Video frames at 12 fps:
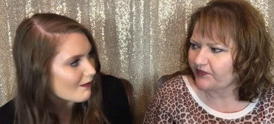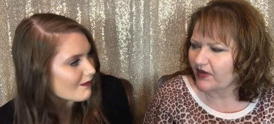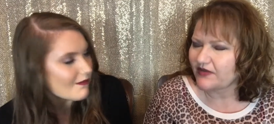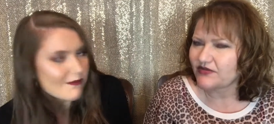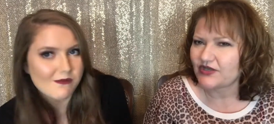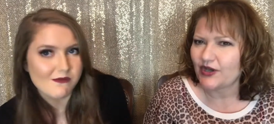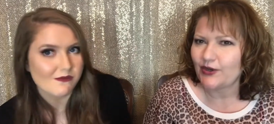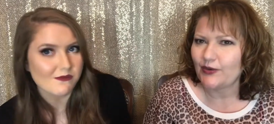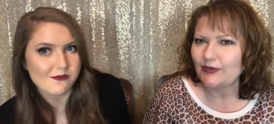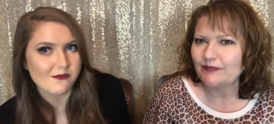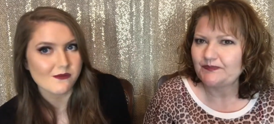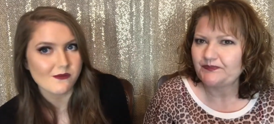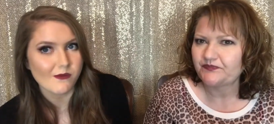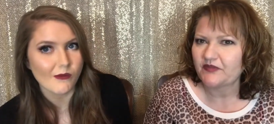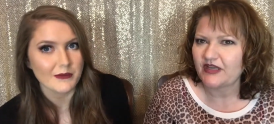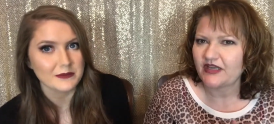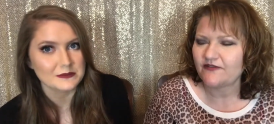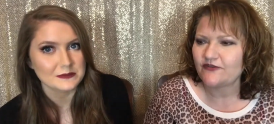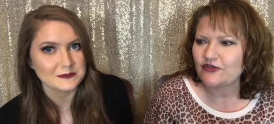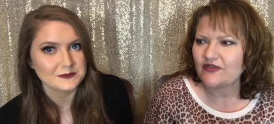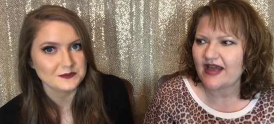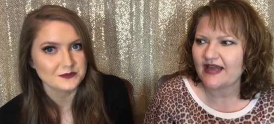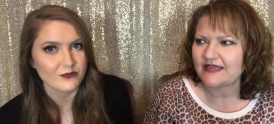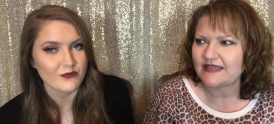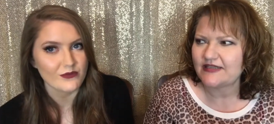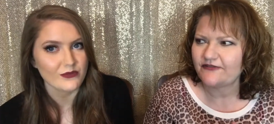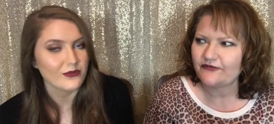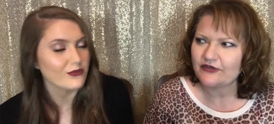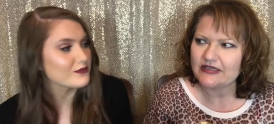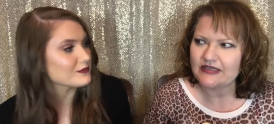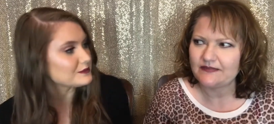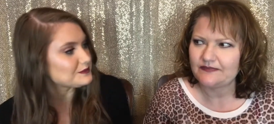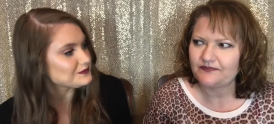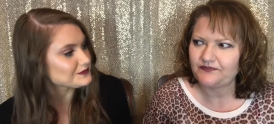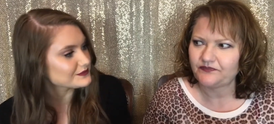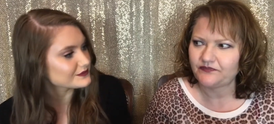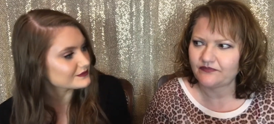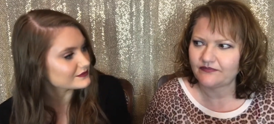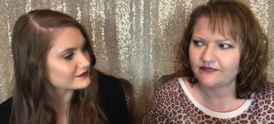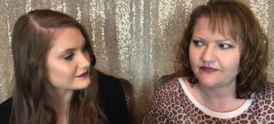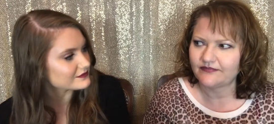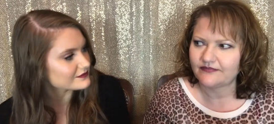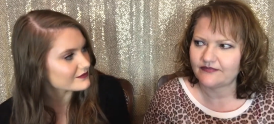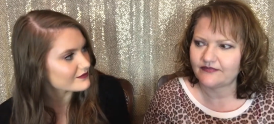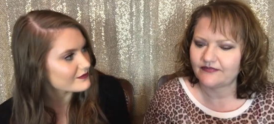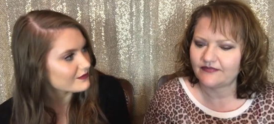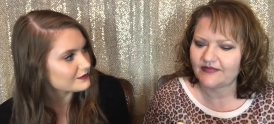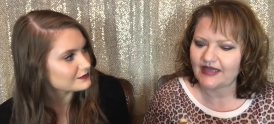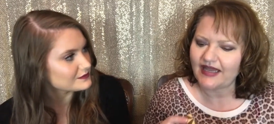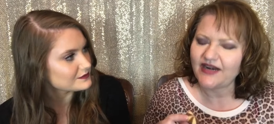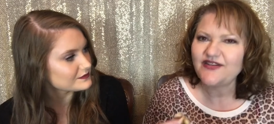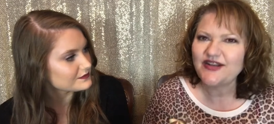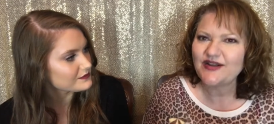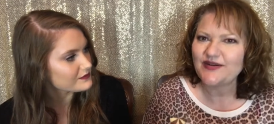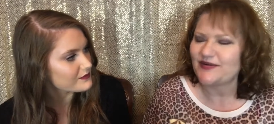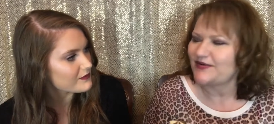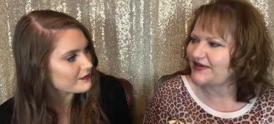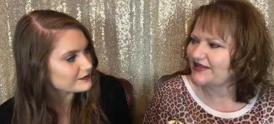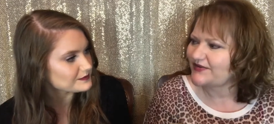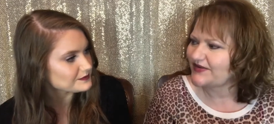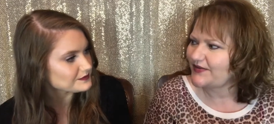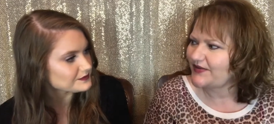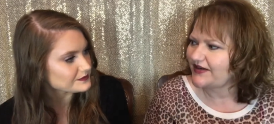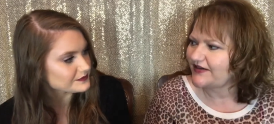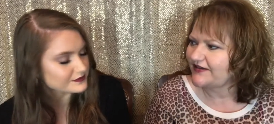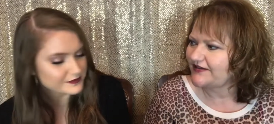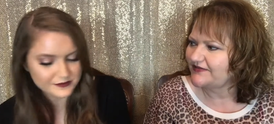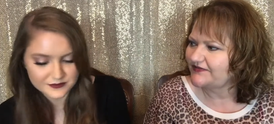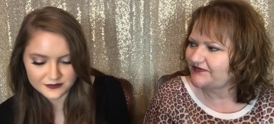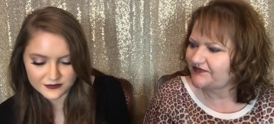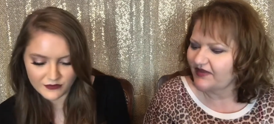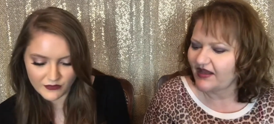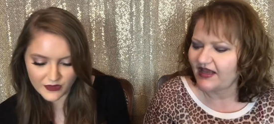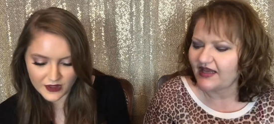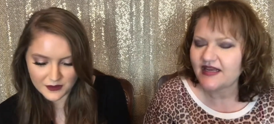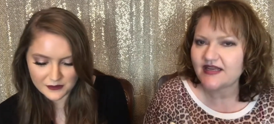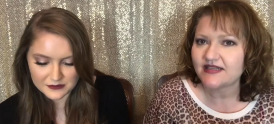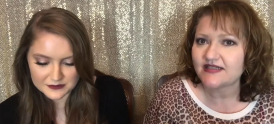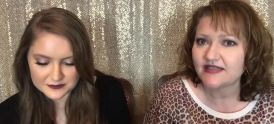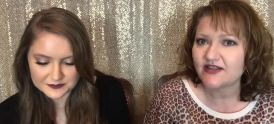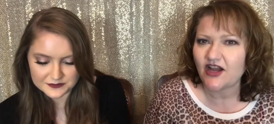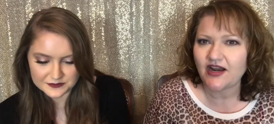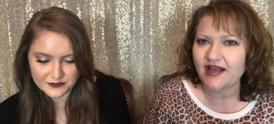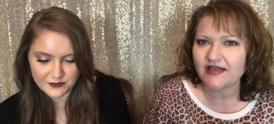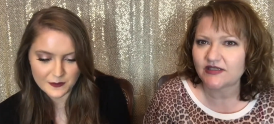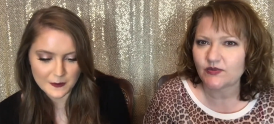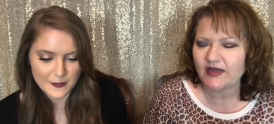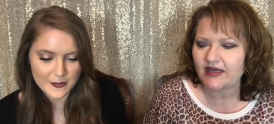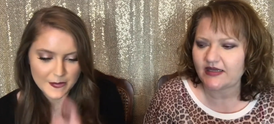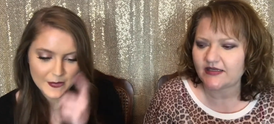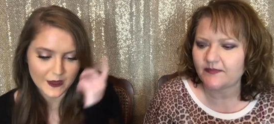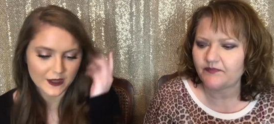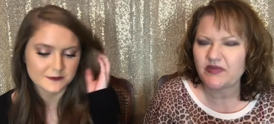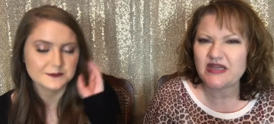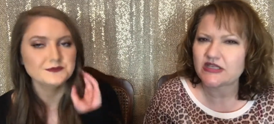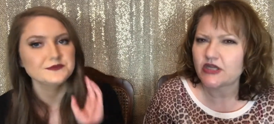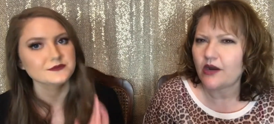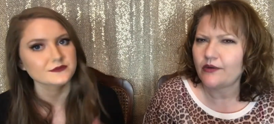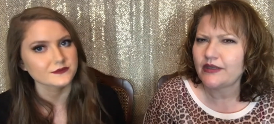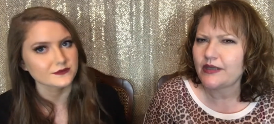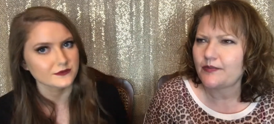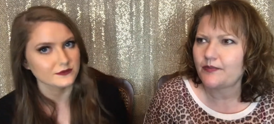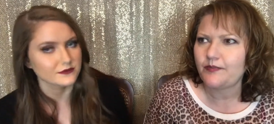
Speaker 1: And so it gives you that different... I don't know. It's really weird. It is. It's not as sweet, but it's not really